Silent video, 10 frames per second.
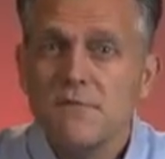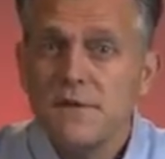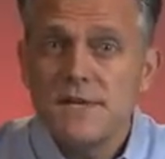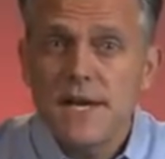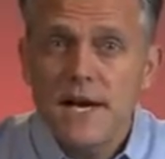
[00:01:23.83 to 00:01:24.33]

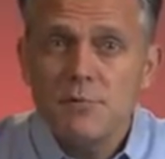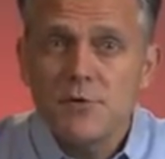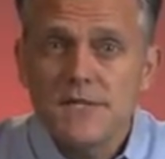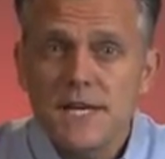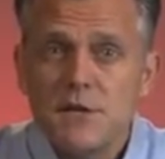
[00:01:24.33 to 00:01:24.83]

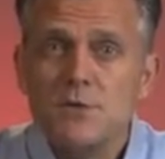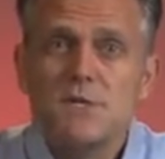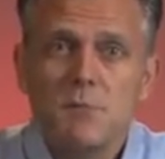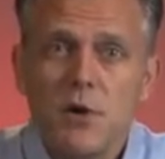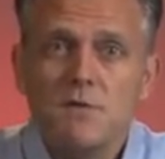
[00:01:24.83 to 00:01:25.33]
59%
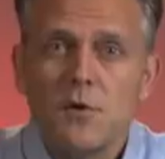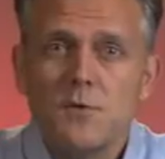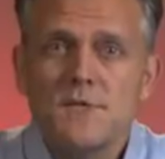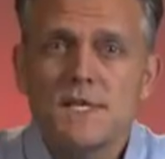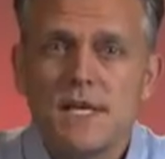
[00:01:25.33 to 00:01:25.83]
use
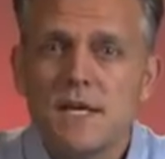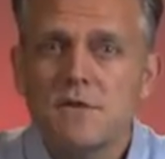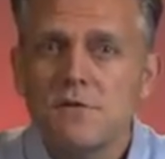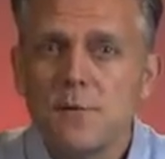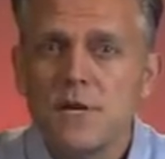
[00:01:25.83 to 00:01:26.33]
smartphones to get
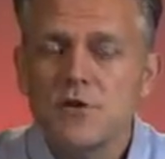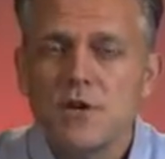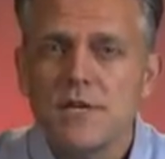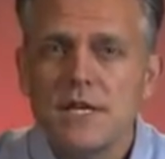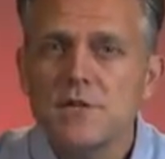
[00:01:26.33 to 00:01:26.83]
information
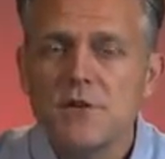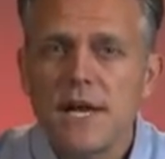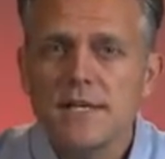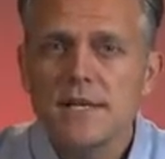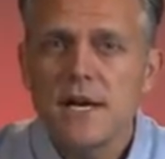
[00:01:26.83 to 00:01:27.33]
on the
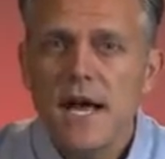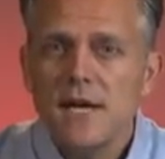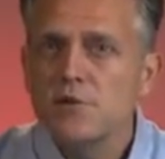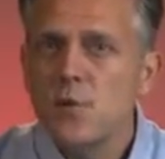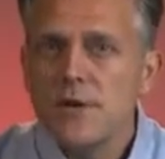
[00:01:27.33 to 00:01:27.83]
internet,
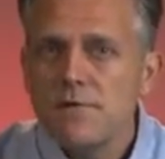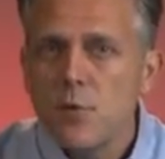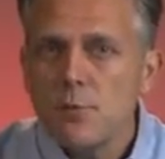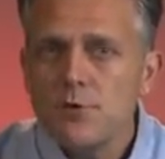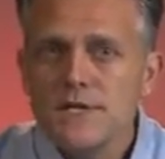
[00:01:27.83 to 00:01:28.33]
and
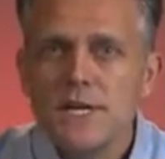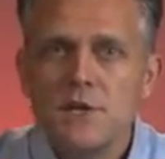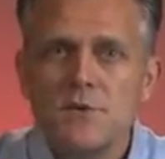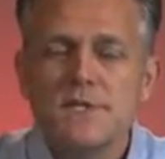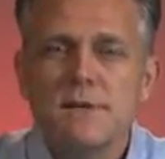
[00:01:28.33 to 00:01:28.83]
24%
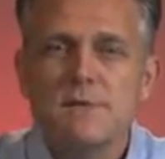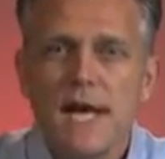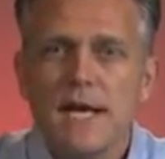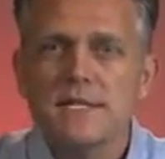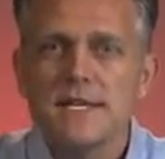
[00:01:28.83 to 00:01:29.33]
use them to
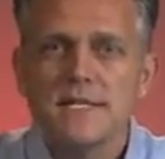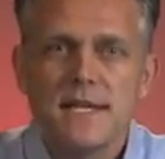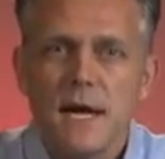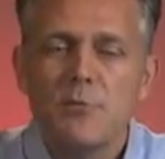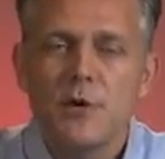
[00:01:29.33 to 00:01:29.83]
access
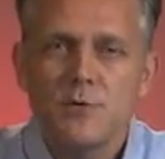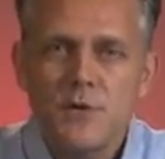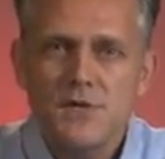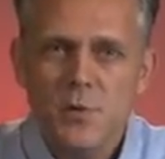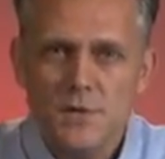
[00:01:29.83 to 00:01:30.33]
library
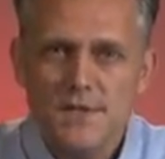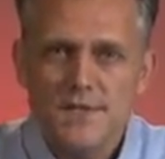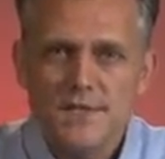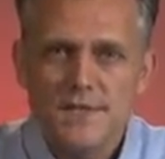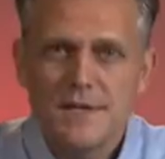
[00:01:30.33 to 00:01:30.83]
resources.